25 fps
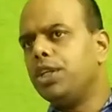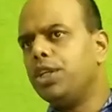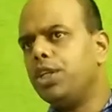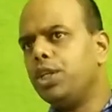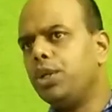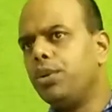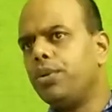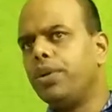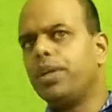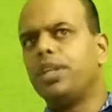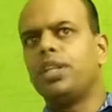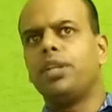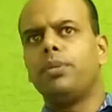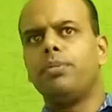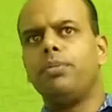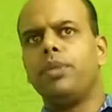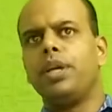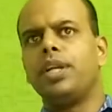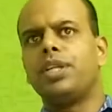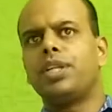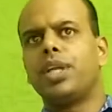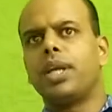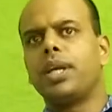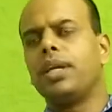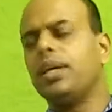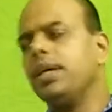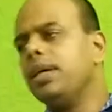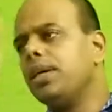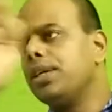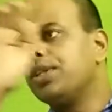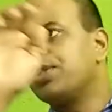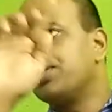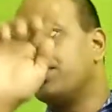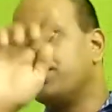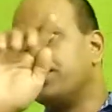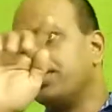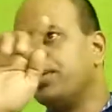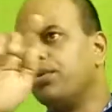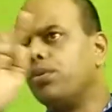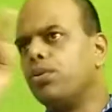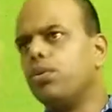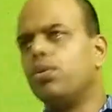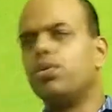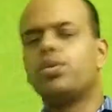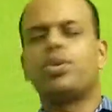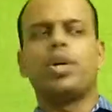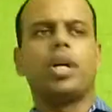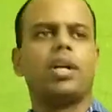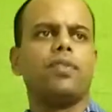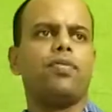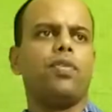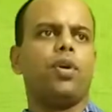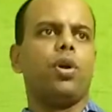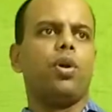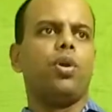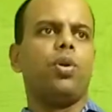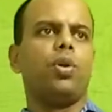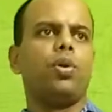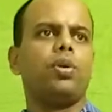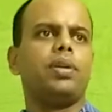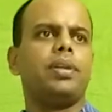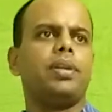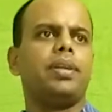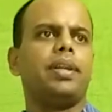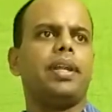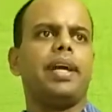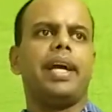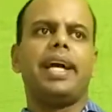During the meeting, certain rules are followed,